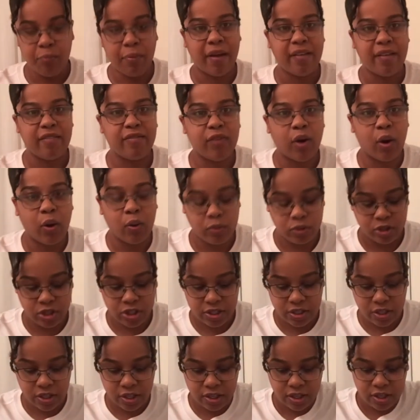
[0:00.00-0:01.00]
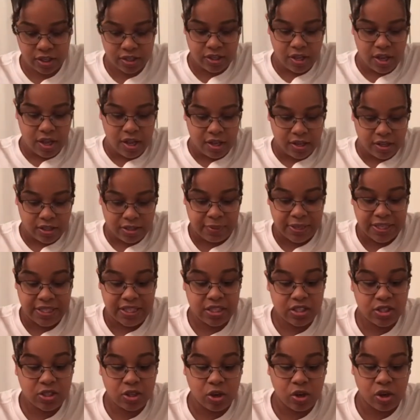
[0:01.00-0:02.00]
pick my phone just in case. Because my
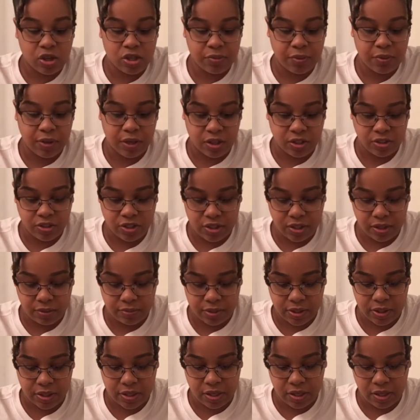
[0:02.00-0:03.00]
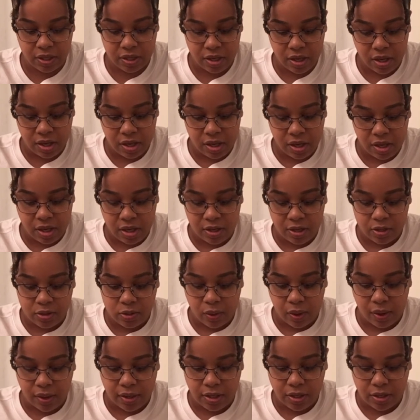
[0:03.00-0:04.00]
sister calls me $100 a day.
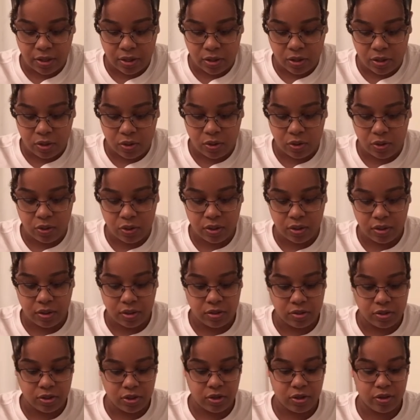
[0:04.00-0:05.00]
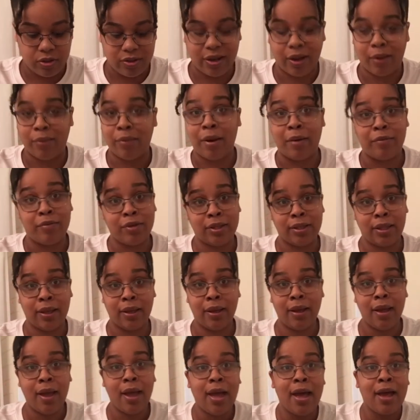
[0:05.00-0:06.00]
So I need to call her and turn down
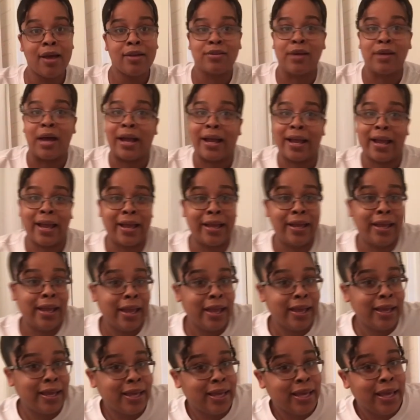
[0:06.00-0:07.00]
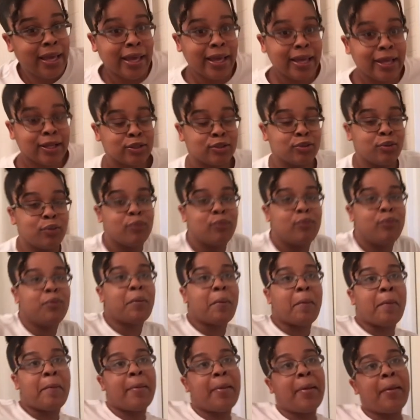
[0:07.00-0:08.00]
everything. I can't get kids, you
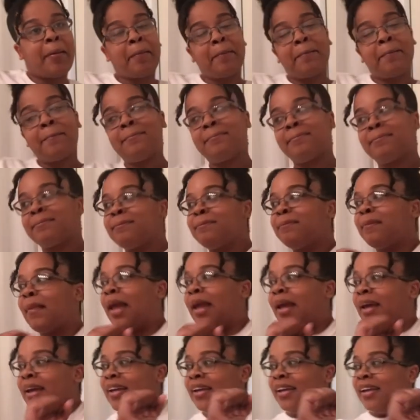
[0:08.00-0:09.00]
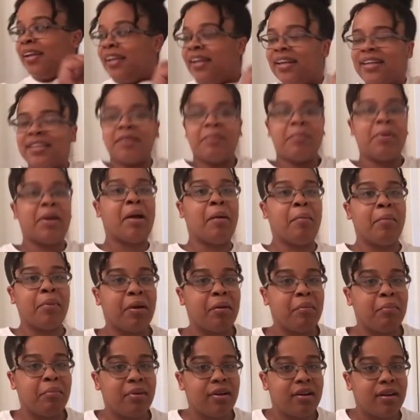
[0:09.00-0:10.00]
feel me? It should be
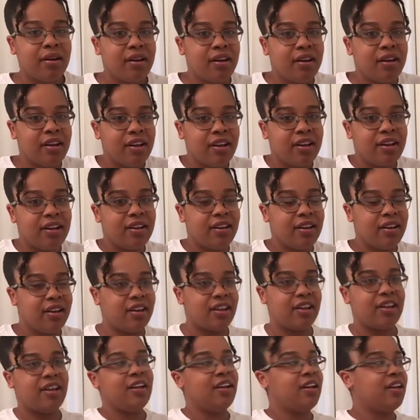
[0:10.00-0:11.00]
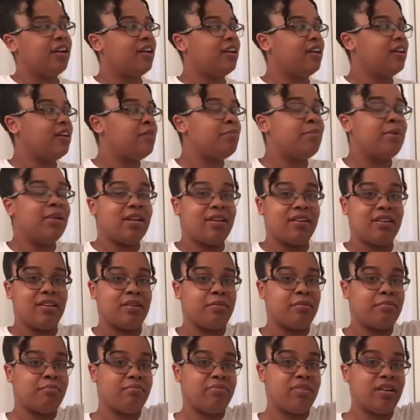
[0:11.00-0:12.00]
coming up. You've been down
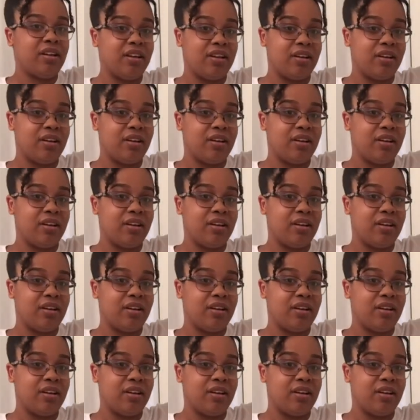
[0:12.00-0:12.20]
there for